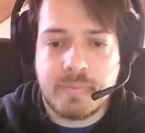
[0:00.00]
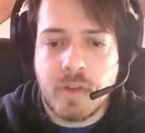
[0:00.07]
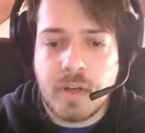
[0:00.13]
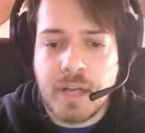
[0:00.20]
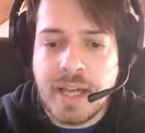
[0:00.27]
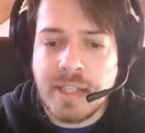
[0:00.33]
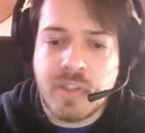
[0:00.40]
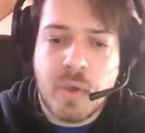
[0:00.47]

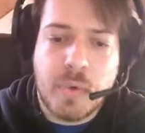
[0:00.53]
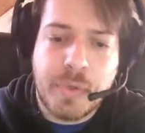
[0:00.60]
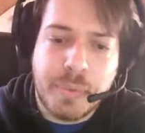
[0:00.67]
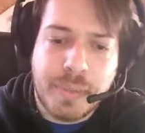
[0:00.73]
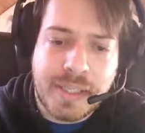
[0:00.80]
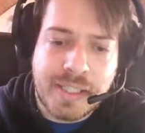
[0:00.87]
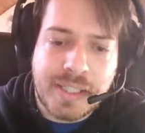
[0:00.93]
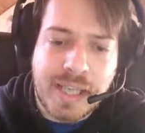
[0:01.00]
Okay, so you
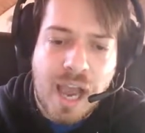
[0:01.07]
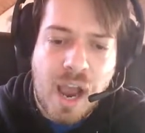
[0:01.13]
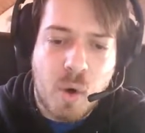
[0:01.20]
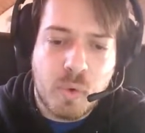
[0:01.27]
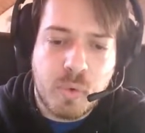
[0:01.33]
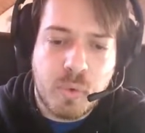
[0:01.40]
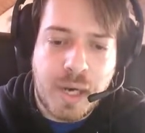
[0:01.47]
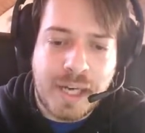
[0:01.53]
hit
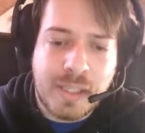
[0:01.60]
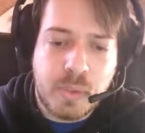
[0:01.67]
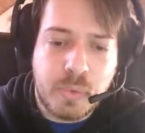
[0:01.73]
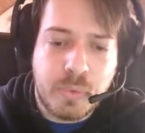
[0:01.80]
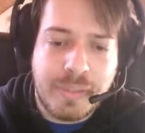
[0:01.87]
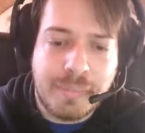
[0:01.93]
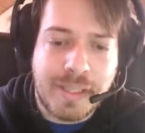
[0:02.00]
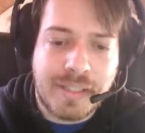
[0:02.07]
auto
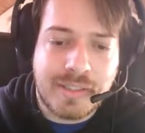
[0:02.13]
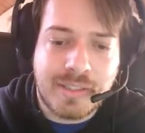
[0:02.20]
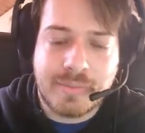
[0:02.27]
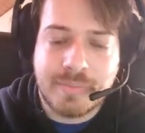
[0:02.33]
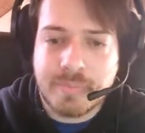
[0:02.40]
increment.